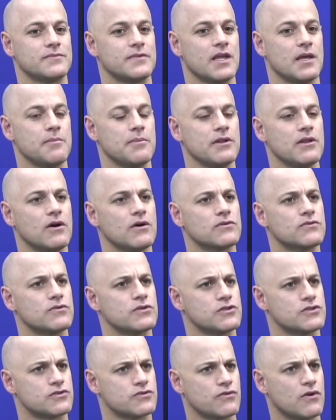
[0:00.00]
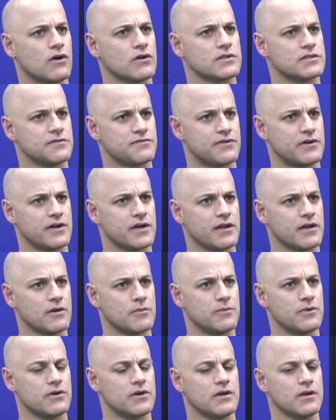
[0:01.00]
They belong to a strong Sephardi
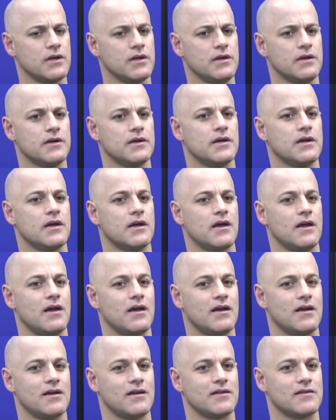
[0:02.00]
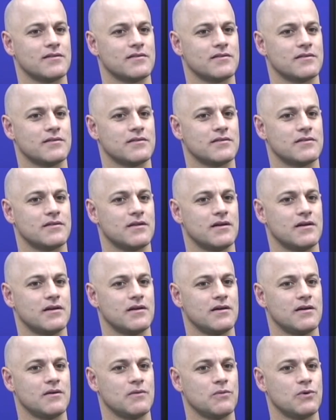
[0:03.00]
community, and
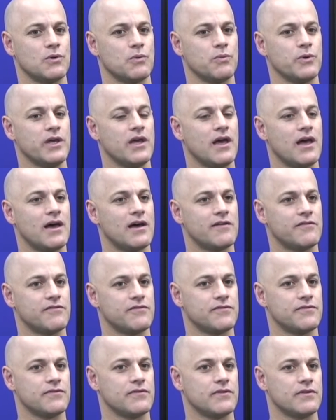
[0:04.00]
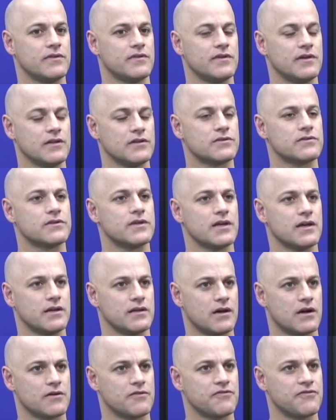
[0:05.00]
what we have till today in
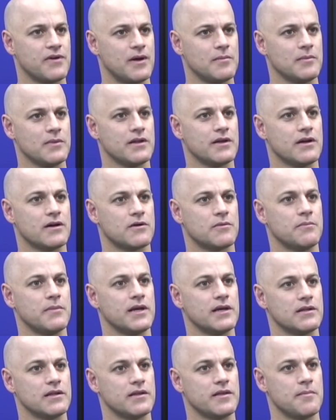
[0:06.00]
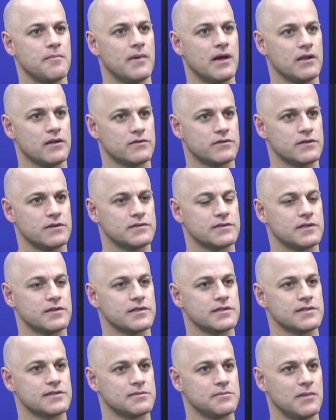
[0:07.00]
our family are mainly the melodies and
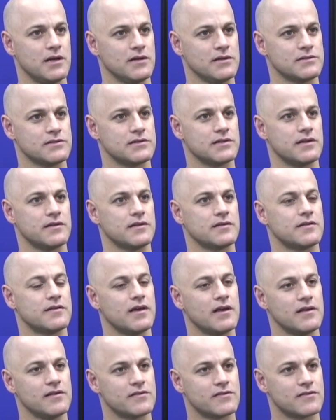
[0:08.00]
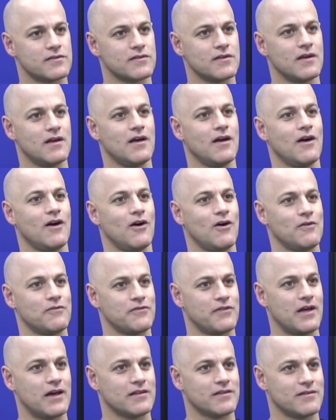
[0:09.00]
the smells and the tastes of
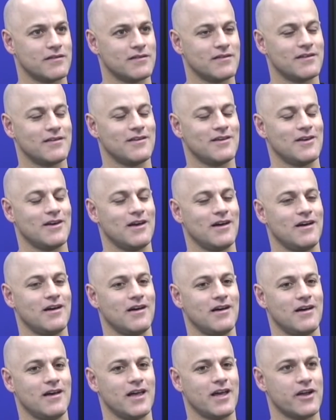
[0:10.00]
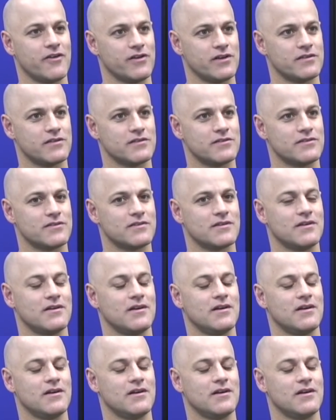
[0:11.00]
that heritage.